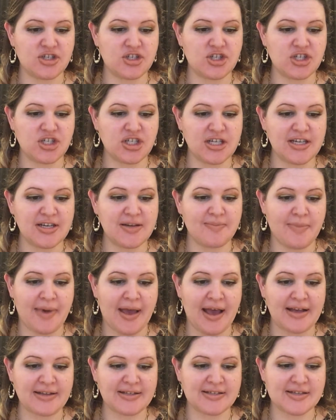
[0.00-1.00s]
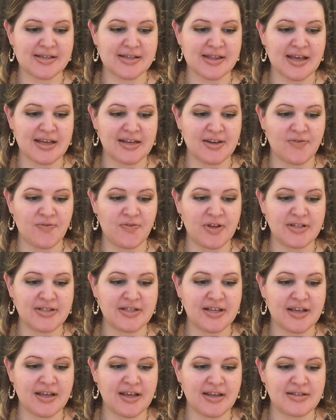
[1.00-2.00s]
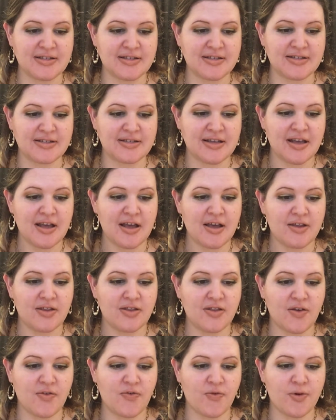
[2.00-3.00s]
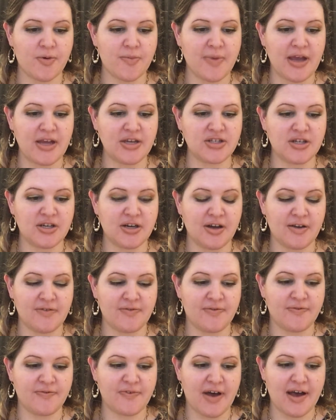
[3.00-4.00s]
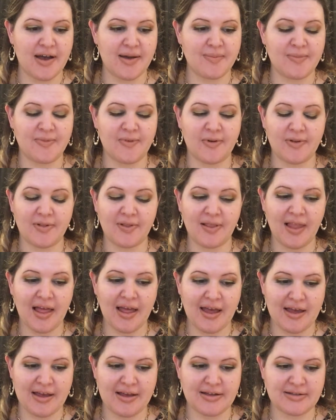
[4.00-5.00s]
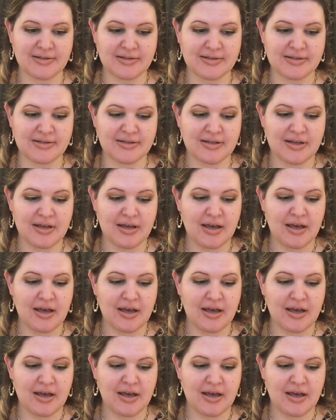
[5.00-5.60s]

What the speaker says: sheet mask that defends against the formation of fine lines.